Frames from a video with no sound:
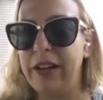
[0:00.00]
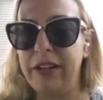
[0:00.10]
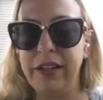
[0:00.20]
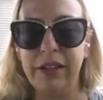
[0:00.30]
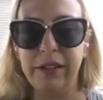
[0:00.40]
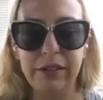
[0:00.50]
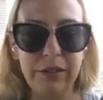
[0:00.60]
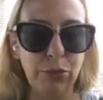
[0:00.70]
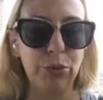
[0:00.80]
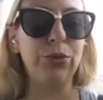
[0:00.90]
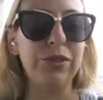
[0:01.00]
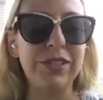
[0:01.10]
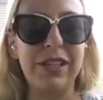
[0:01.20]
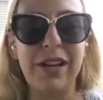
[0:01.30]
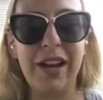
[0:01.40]
any rules
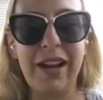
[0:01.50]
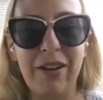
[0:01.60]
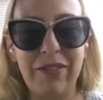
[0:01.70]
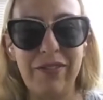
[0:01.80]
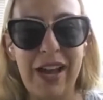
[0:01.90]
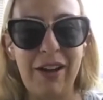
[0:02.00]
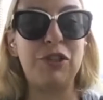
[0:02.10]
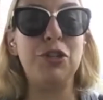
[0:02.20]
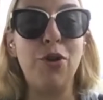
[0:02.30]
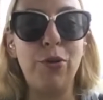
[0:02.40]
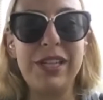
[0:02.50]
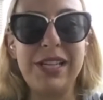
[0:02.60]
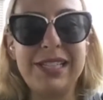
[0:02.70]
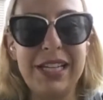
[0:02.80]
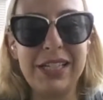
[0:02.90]
and not have to know
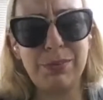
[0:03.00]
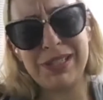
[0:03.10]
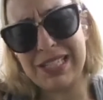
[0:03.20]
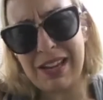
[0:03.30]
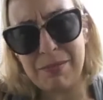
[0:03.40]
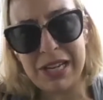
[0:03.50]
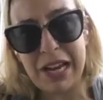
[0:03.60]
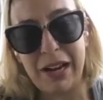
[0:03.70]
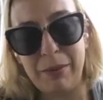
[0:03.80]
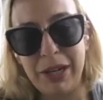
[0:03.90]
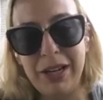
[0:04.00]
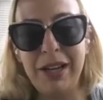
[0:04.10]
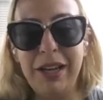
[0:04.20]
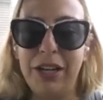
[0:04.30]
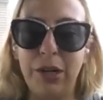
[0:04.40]
these things, but at the same time,
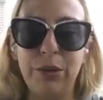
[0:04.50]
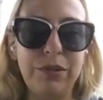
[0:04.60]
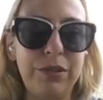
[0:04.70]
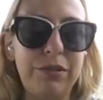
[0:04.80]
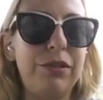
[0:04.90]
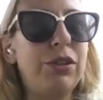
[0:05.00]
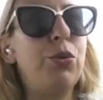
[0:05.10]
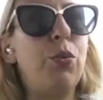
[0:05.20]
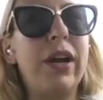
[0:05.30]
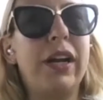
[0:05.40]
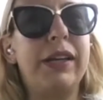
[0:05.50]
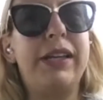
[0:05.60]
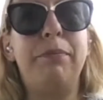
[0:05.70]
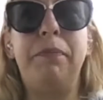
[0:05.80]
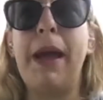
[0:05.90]
you want to
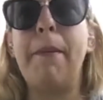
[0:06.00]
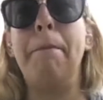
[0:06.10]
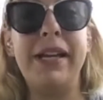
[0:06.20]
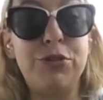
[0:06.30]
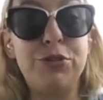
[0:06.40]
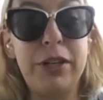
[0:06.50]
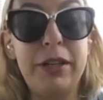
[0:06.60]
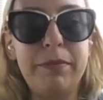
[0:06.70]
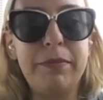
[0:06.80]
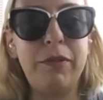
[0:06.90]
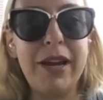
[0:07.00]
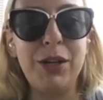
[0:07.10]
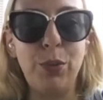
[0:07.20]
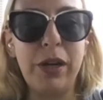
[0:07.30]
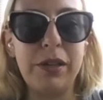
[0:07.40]
get mainstream, right?
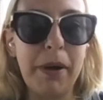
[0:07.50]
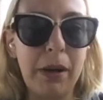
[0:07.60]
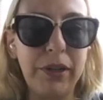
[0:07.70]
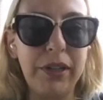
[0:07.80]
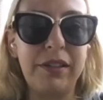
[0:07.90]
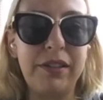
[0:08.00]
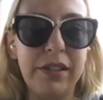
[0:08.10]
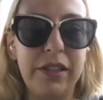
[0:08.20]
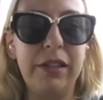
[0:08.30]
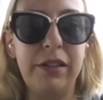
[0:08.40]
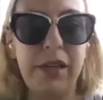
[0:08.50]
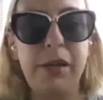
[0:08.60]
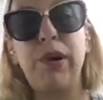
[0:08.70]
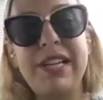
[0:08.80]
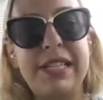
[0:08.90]
You want the public to
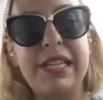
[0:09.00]
embrace